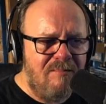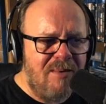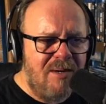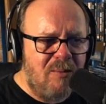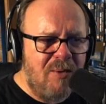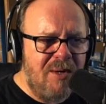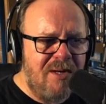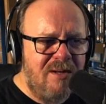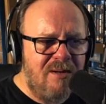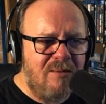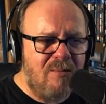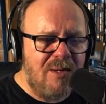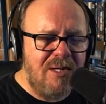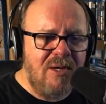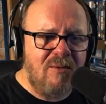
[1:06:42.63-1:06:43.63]
But when
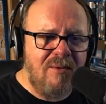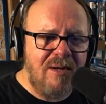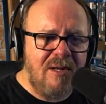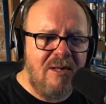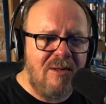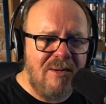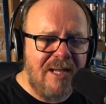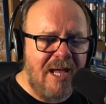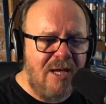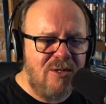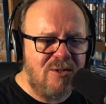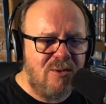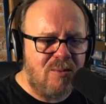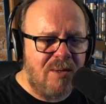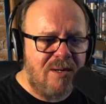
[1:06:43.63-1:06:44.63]
you're in a
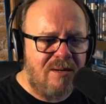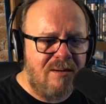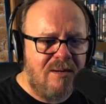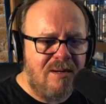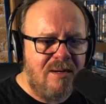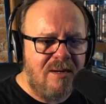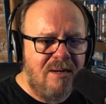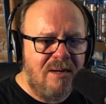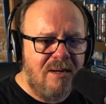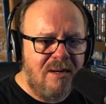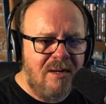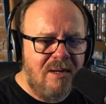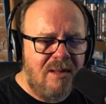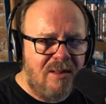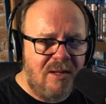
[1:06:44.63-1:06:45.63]
location where
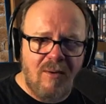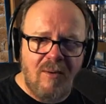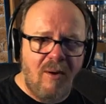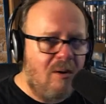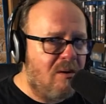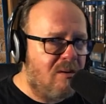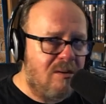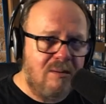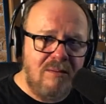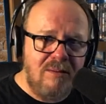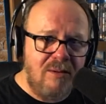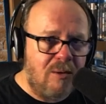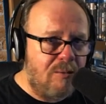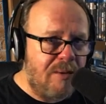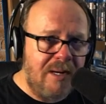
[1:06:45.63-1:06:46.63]
there are
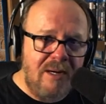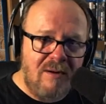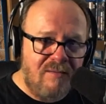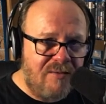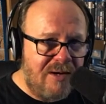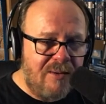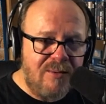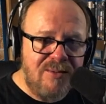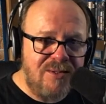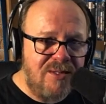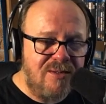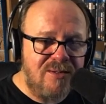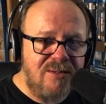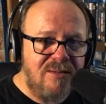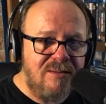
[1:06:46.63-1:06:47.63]
no radio
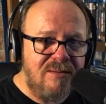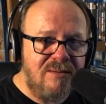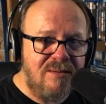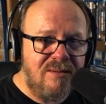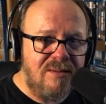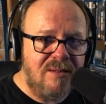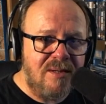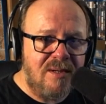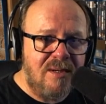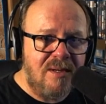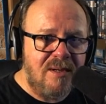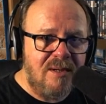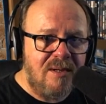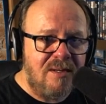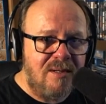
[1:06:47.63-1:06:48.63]
frequencies,
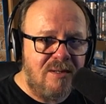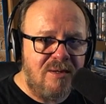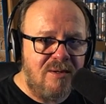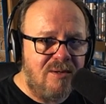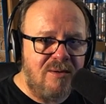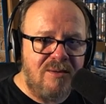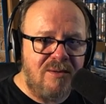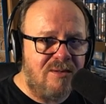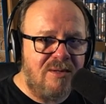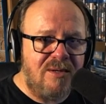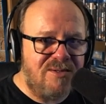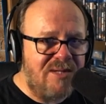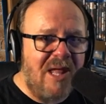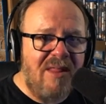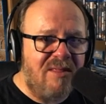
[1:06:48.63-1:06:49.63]

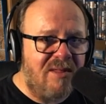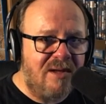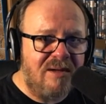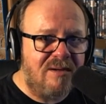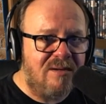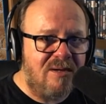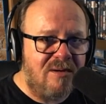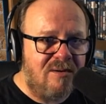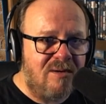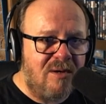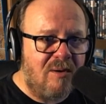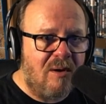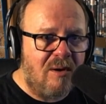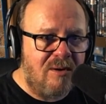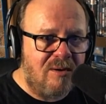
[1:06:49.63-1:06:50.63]
there's nothing.
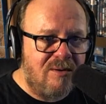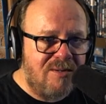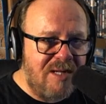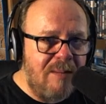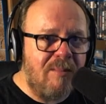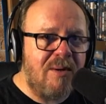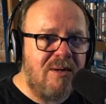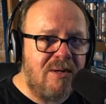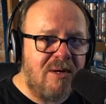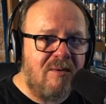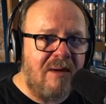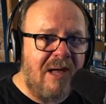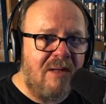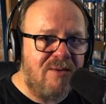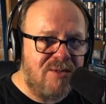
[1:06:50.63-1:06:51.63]
You're deep
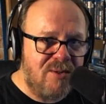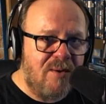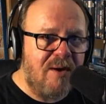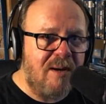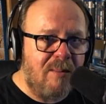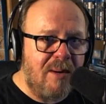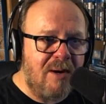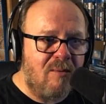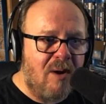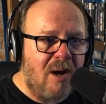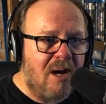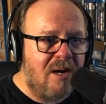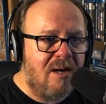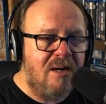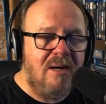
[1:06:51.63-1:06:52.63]
underground, surrounded by
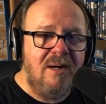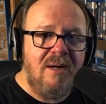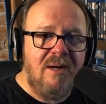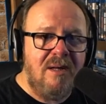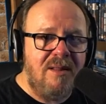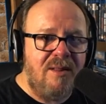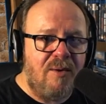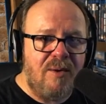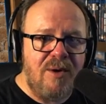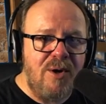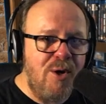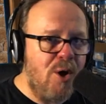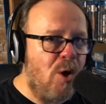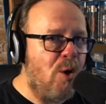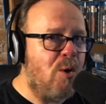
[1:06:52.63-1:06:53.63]
rock. There are
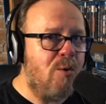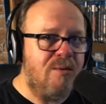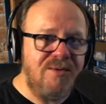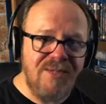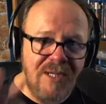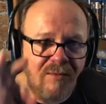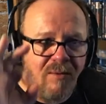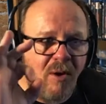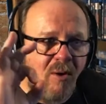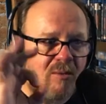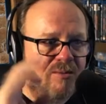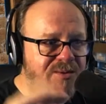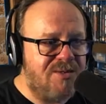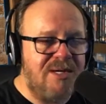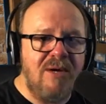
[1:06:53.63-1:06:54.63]

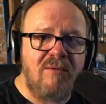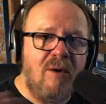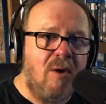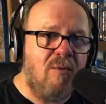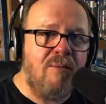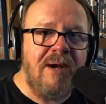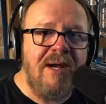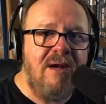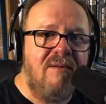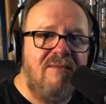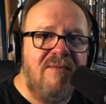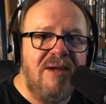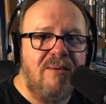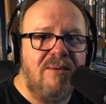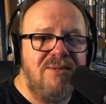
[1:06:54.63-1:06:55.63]
zero radio
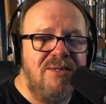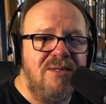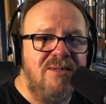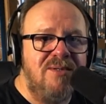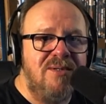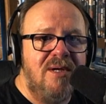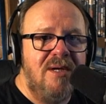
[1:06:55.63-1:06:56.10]
frequencies.